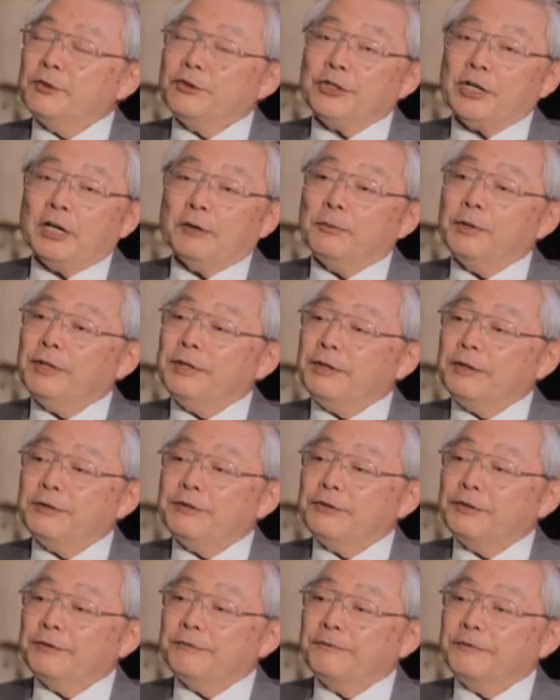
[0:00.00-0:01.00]
Share with
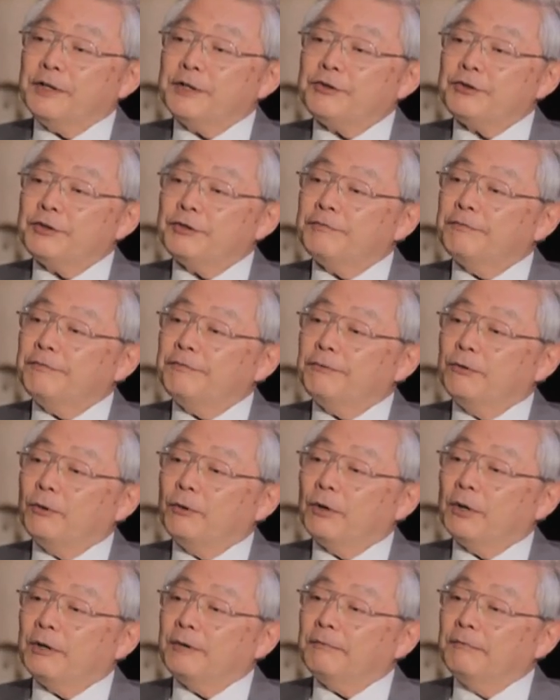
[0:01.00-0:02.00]
us your vision
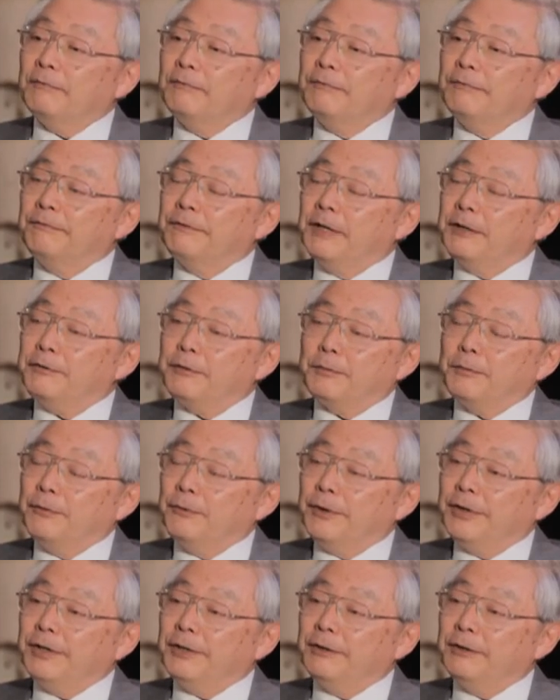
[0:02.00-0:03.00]
for
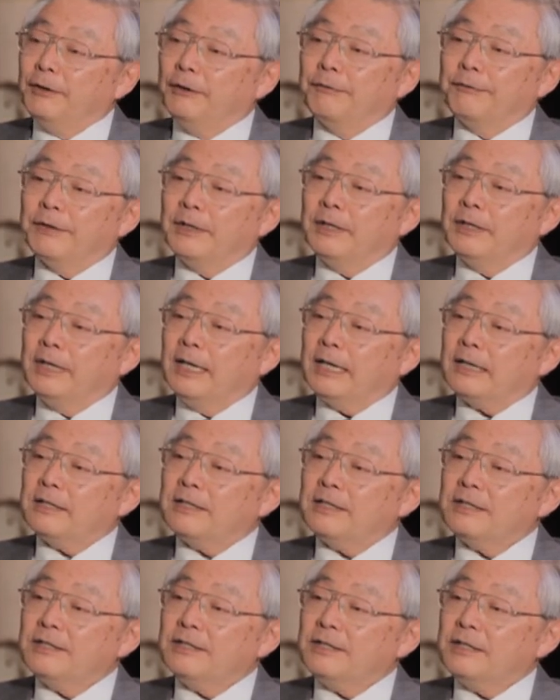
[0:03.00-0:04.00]
VentriPoint over the
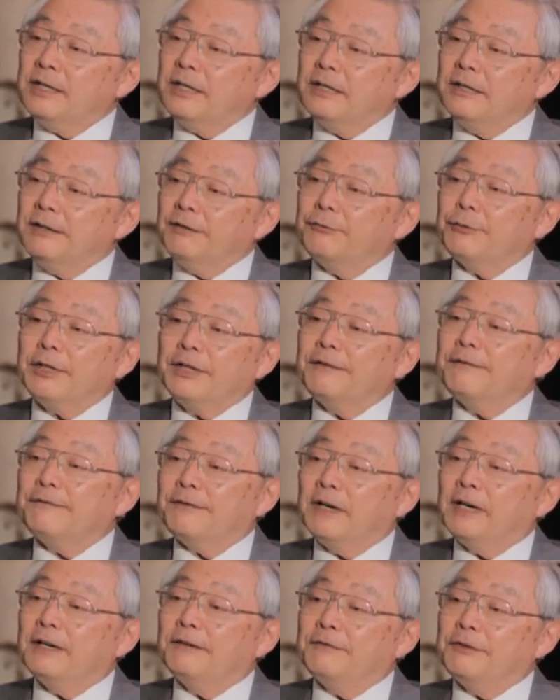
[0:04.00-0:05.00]
next, say, 3 to
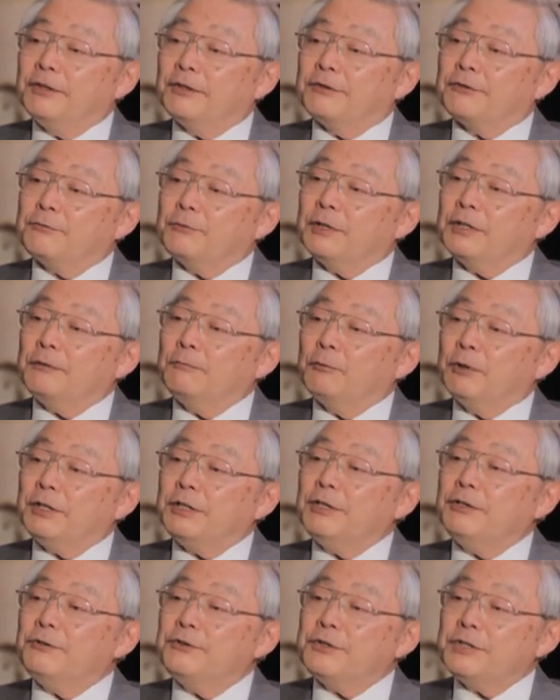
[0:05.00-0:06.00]
5 years. What
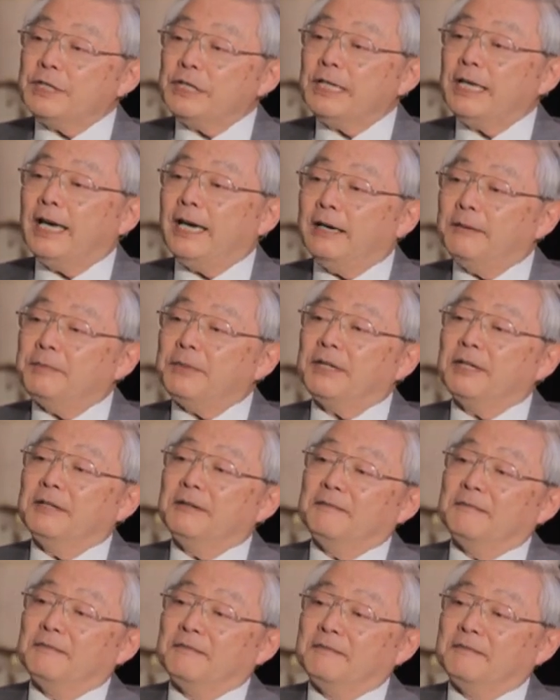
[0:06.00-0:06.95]
do you see happening?